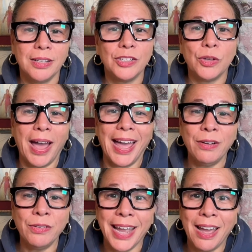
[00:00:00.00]
So I
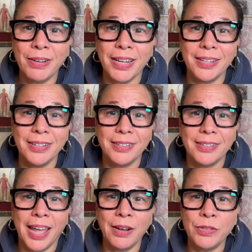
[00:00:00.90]
don't doubt it.
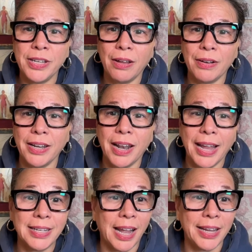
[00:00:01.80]
I don't doubt it.
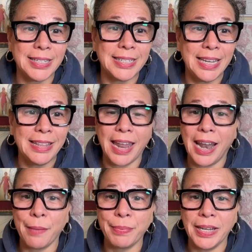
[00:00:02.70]
I could see that
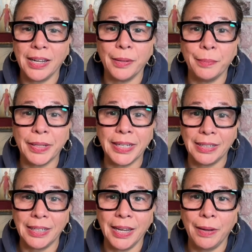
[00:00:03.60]
happening
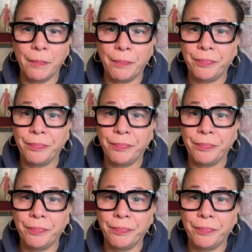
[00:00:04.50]
completely.